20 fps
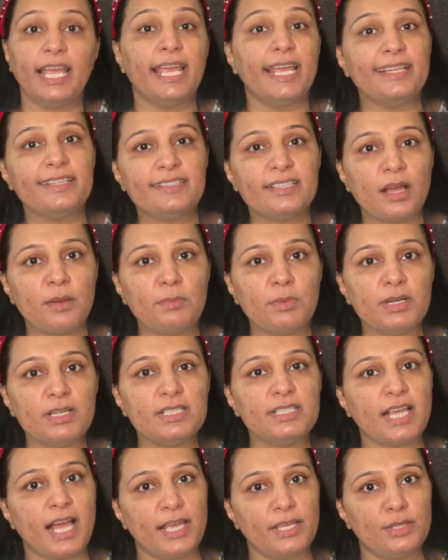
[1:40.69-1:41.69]
In
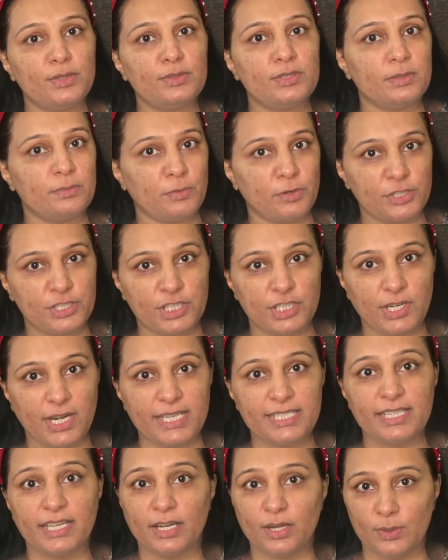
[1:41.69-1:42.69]
summers, I use a
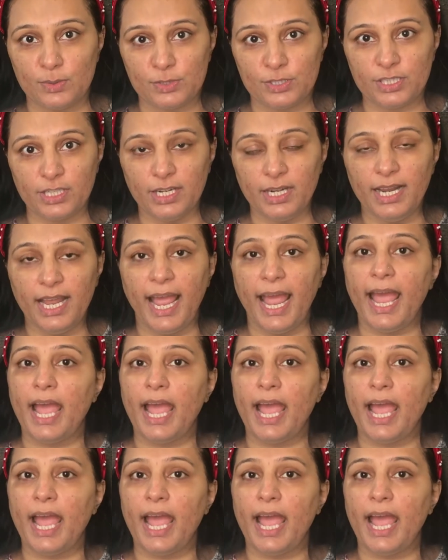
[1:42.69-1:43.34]
moisturizing lotion,